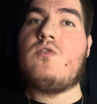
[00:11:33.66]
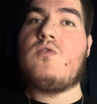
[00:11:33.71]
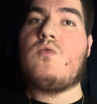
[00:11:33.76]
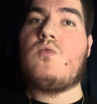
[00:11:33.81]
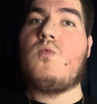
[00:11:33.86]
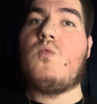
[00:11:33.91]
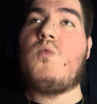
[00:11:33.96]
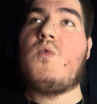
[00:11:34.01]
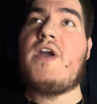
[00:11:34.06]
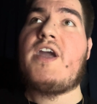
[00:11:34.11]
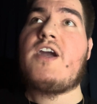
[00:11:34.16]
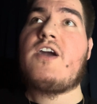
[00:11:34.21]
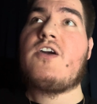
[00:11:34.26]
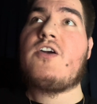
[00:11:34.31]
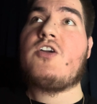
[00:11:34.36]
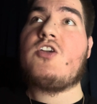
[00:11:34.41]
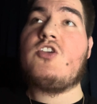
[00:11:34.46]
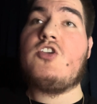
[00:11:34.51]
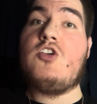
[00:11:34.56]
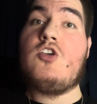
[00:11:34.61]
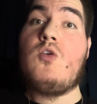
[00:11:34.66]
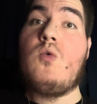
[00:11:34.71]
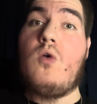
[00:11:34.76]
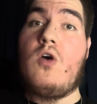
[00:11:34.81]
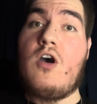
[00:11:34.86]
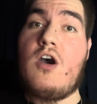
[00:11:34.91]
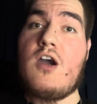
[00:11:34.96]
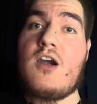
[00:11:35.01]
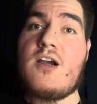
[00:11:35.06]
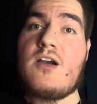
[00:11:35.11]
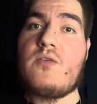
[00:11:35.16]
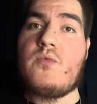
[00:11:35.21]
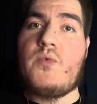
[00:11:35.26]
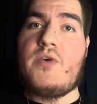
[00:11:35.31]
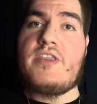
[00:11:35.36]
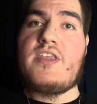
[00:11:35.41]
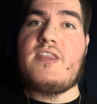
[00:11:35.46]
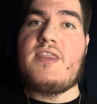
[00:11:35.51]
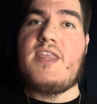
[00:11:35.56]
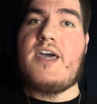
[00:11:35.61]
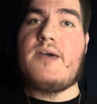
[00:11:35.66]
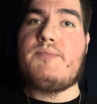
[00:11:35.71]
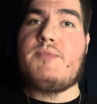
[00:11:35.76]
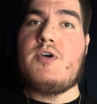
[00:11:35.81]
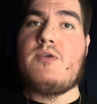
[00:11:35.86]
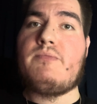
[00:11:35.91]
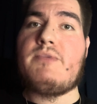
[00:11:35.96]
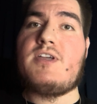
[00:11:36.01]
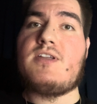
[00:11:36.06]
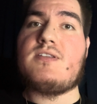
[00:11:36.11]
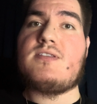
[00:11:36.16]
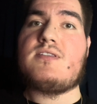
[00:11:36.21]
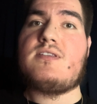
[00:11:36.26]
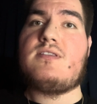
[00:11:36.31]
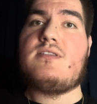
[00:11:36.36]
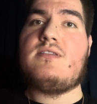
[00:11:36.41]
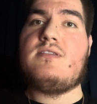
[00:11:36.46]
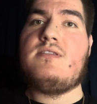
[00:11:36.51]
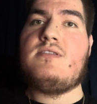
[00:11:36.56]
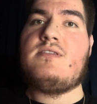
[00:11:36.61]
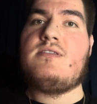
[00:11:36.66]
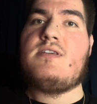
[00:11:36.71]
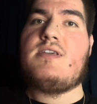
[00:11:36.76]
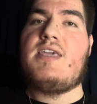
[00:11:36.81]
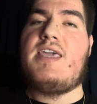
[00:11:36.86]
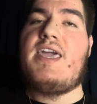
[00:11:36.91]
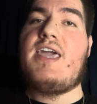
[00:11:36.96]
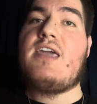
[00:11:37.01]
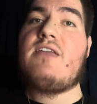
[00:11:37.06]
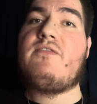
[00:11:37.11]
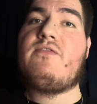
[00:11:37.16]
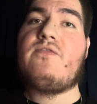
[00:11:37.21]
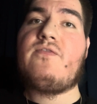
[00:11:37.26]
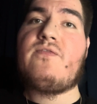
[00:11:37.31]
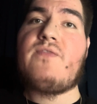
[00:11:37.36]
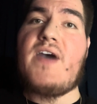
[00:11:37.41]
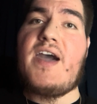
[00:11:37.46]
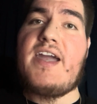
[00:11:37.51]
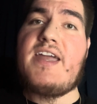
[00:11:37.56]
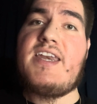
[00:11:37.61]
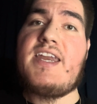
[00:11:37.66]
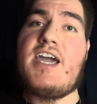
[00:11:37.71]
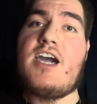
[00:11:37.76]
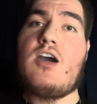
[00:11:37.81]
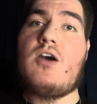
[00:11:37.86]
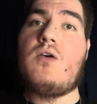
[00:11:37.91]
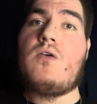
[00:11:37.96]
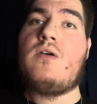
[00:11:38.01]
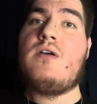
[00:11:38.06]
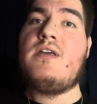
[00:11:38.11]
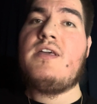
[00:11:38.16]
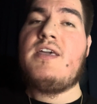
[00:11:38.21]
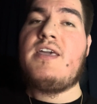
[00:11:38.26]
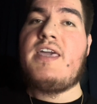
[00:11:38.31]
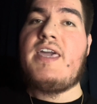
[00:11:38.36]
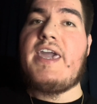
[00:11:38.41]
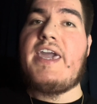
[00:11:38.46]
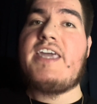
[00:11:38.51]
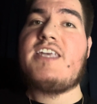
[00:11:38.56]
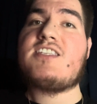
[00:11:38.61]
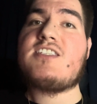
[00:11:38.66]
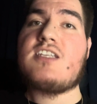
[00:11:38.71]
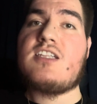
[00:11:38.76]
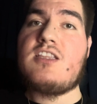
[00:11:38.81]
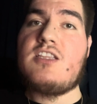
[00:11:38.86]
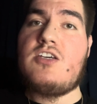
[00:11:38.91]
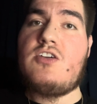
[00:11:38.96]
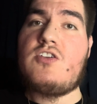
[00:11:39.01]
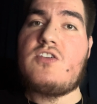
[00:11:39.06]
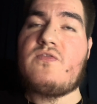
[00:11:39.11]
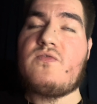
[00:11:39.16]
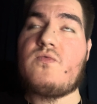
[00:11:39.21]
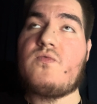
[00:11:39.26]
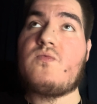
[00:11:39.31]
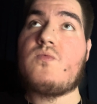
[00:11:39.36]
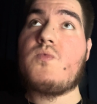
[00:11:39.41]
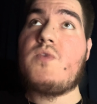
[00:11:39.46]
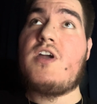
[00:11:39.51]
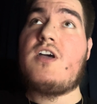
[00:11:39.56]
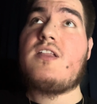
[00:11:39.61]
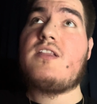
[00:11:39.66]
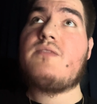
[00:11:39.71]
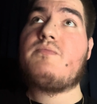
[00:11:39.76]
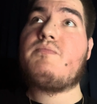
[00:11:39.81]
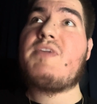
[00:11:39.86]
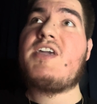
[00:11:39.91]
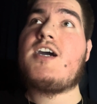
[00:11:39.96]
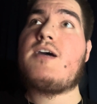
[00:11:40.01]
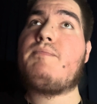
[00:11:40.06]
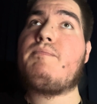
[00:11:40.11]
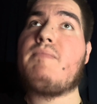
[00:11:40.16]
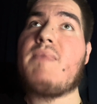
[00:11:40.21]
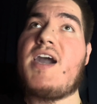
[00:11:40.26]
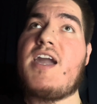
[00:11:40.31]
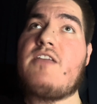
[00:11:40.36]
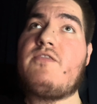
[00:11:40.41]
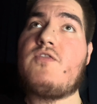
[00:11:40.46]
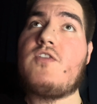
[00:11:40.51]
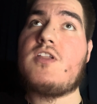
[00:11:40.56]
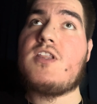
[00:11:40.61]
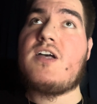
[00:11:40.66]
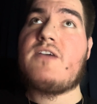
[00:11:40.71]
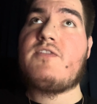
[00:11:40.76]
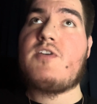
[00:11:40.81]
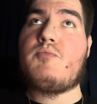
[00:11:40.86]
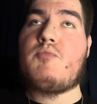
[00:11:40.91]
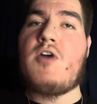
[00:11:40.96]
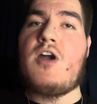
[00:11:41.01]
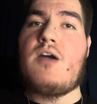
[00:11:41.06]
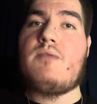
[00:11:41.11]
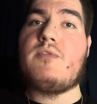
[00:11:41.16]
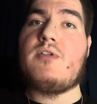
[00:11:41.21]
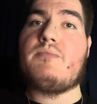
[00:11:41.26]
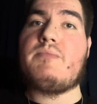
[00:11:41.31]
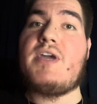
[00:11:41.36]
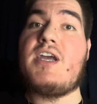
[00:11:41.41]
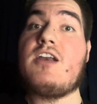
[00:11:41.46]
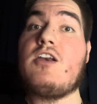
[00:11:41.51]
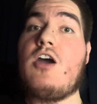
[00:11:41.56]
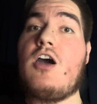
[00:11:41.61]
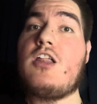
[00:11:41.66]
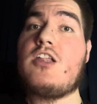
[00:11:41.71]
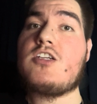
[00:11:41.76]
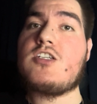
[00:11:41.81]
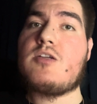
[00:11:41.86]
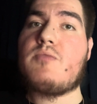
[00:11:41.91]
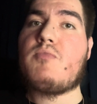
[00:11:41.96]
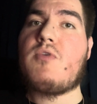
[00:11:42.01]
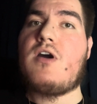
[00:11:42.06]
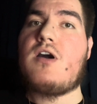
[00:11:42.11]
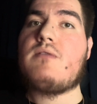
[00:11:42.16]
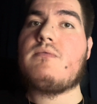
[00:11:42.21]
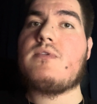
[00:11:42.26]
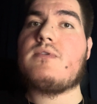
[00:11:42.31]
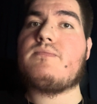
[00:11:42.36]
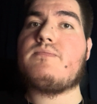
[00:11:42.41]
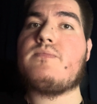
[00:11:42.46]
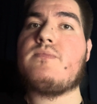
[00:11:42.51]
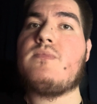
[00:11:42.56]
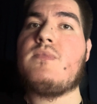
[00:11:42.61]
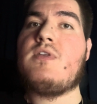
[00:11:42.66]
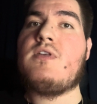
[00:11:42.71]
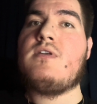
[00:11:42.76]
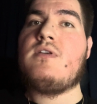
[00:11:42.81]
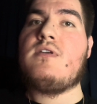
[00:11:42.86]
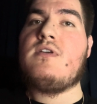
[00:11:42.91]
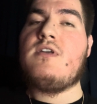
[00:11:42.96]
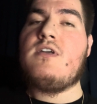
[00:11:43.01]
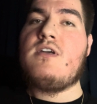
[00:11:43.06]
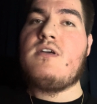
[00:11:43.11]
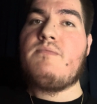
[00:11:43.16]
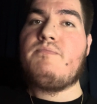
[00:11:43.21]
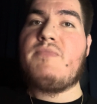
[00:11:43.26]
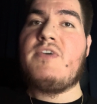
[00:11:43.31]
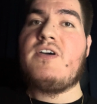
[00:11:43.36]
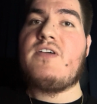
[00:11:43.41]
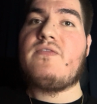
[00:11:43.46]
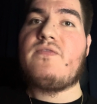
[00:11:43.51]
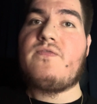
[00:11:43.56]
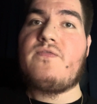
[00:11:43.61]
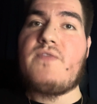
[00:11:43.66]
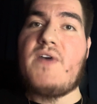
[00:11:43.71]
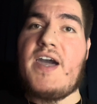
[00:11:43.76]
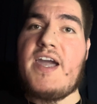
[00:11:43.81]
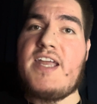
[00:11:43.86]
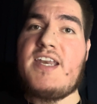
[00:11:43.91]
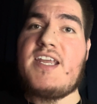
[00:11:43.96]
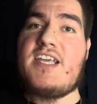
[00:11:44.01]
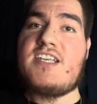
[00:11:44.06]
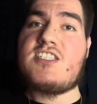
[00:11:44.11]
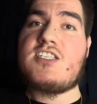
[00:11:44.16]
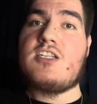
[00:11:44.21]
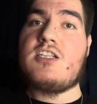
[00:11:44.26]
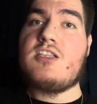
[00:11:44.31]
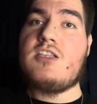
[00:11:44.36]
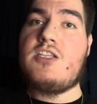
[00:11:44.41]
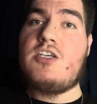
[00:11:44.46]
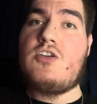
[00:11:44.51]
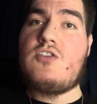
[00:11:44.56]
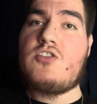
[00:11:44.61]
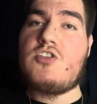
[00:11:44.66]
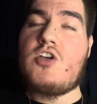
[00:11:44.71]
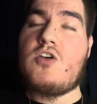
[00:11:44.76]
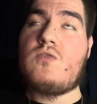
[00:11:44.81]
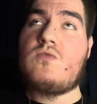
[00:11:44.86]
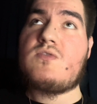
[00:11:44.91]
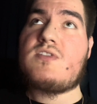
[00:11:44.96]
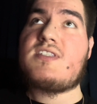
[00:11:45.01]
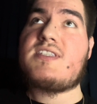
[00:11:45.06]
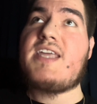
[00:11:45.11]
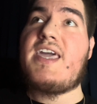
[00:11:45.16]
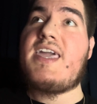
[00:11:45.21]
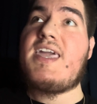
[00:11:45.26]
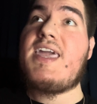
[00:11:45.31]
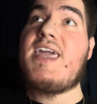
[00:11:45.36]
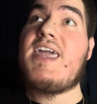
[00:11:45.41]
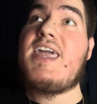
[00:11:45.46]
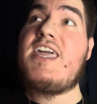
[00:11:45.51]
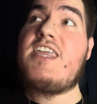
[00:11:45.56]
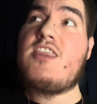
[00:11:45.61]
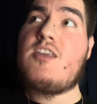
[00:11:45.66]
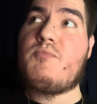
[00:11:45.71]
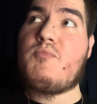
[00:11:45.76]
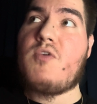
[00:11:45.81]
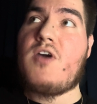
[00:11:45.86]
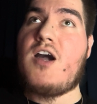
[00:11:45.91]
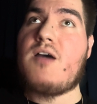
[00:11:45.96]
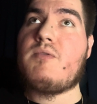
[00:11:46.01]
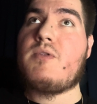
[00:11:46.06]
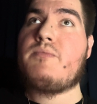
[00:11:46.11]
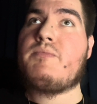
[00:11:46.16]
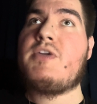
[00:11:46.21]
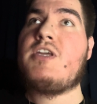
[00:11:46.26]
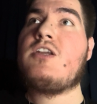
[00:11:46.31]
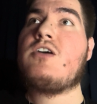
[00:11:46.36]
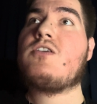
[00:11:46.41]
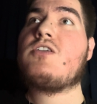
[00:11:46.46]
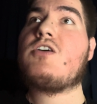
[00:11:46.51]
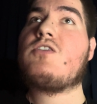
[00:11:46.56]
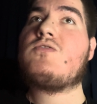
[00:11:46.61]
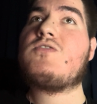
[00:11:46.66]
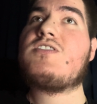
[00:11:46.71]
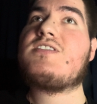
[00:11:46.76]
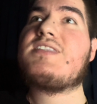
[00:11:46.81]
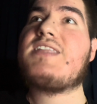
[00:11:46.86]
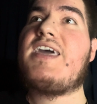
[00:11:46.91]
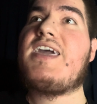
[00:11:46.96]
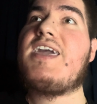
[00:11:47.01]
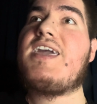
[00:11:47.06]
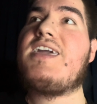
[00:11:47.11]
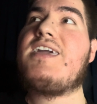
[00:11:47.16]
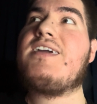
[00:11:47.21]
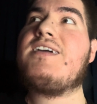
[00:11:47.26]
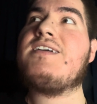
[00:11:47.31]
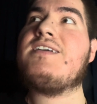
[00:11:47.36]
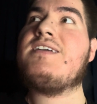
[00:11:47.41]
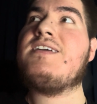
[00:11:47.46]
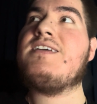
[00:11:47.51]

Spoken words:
where you are within that moment. And find out a solution, become mindful of the problem, acknowledge the problem. But find a solution, don't stay in the problem, don't stay